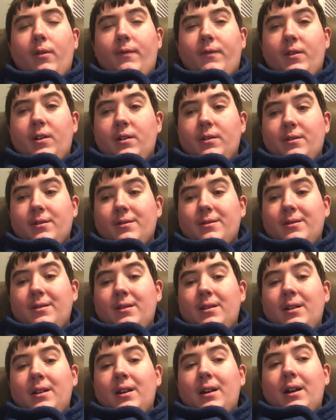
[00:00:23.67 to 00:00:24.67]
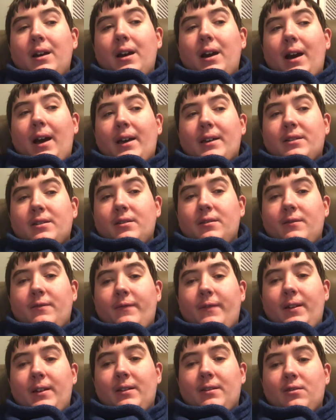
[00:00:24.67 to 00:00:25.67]
Father, I
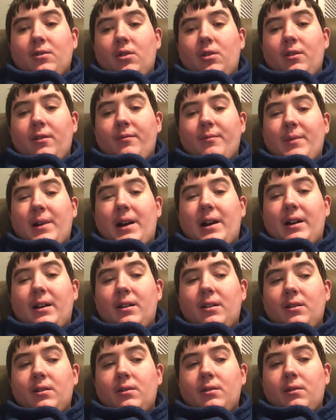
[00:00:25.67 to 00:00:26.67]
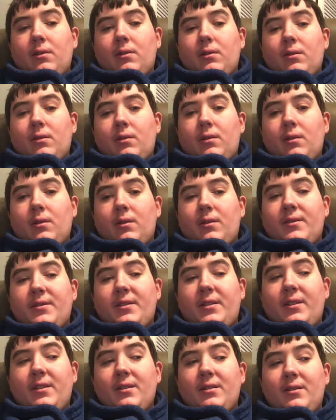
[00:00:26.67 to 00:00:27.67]
confess all of my
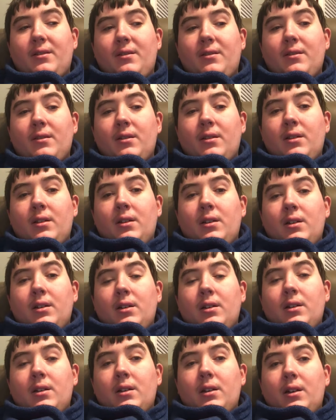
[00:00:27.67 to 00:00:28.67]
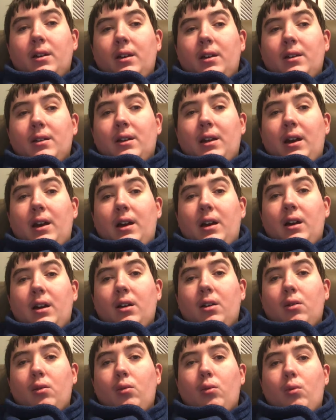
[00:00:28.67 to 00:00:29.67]
sins and I
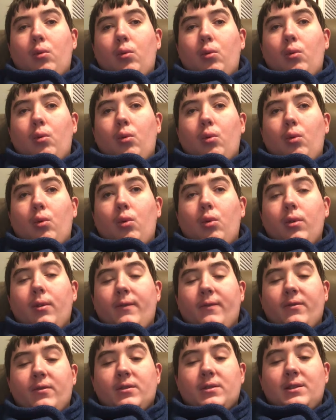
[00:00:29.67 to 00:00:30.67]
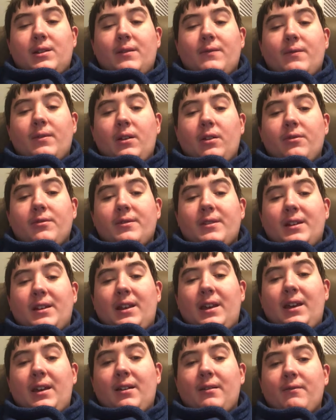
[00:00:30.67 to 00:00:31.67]
forgive those that
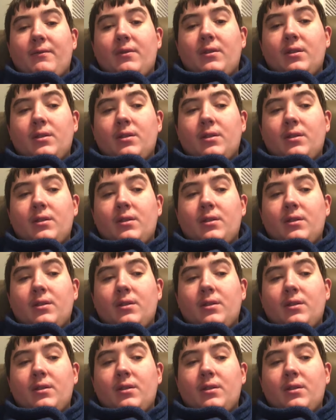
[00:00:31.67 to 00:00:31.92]
have